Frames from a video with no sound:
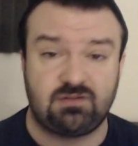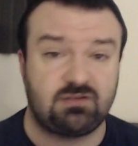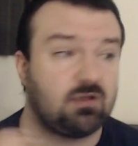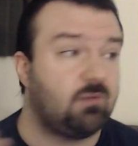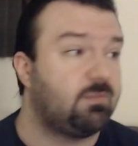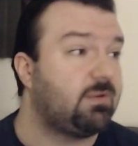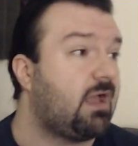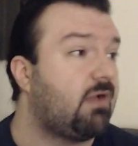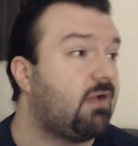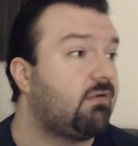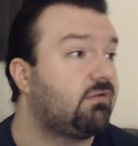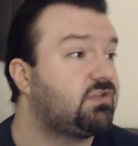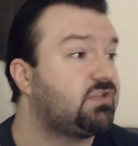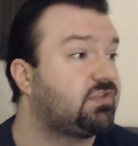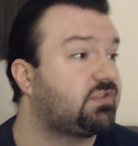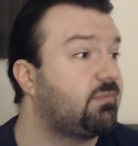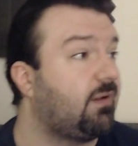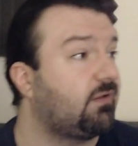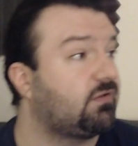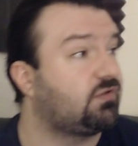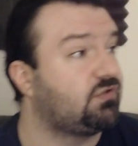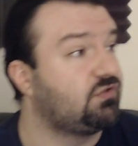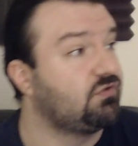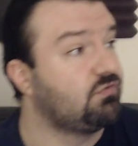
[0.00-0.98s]
coming out in just
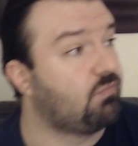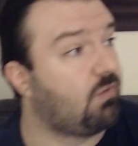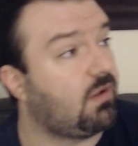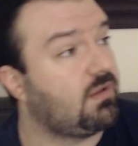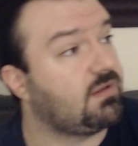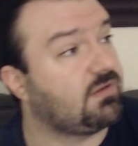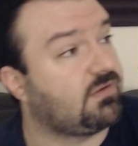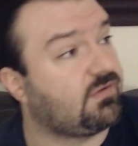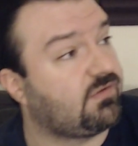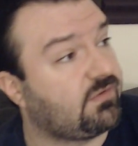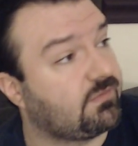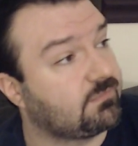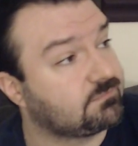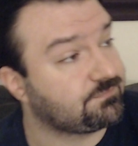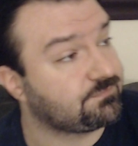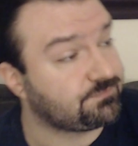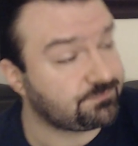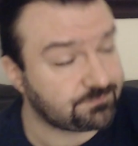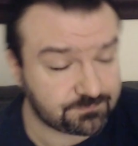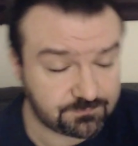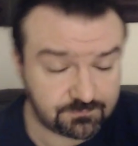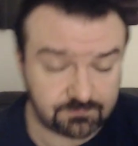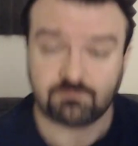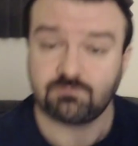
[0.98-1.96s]
about two months.
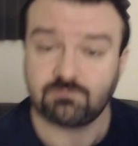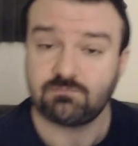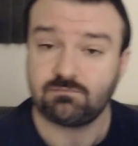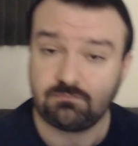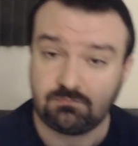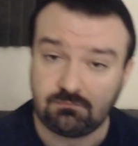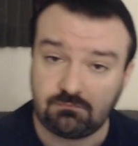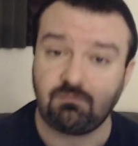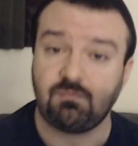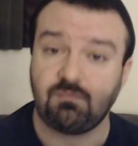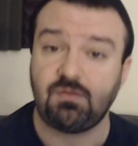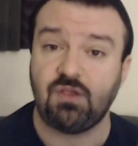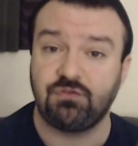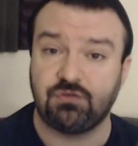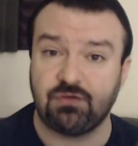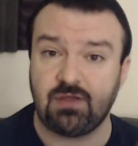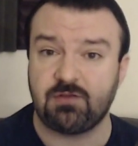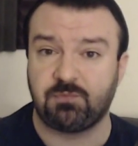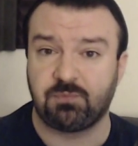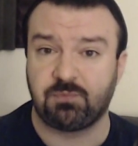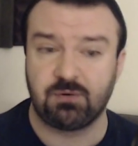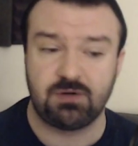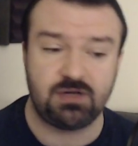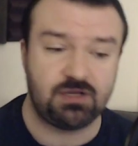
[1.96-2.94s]
So
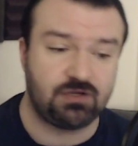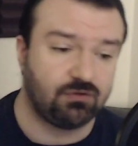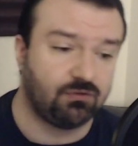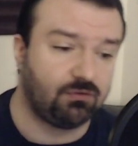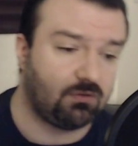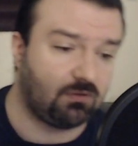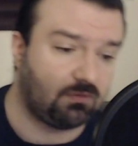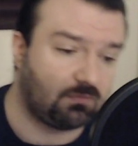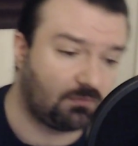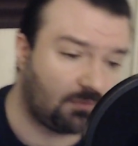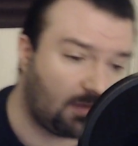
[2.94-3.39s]
that's pretty cool,